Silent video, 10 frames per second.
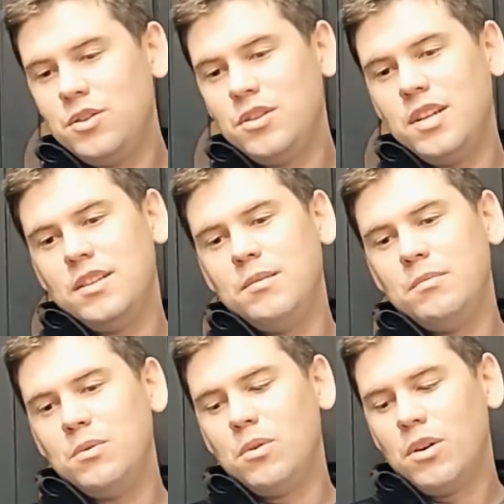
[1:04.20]

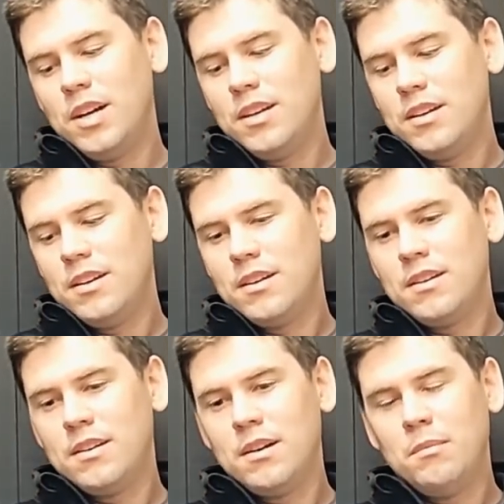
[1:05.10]
60mm wide
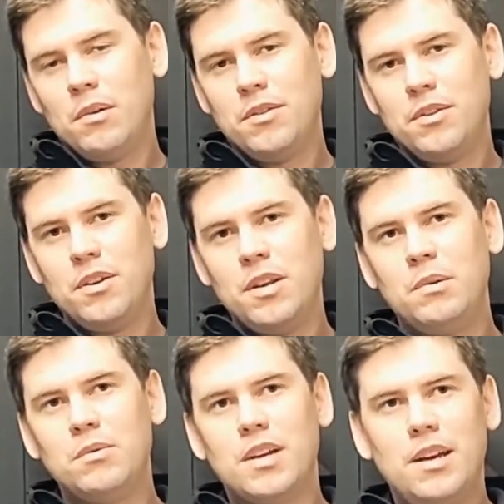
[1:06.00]
by
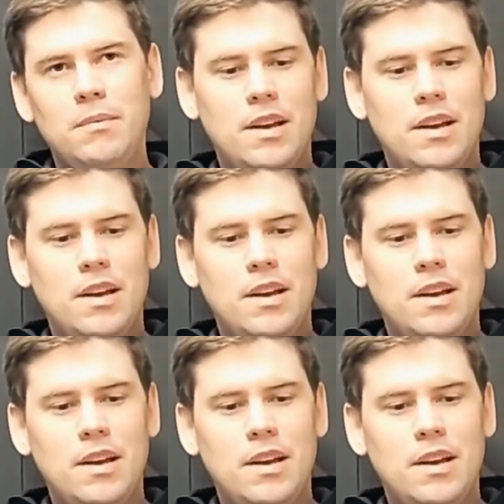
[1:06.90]
30mm deep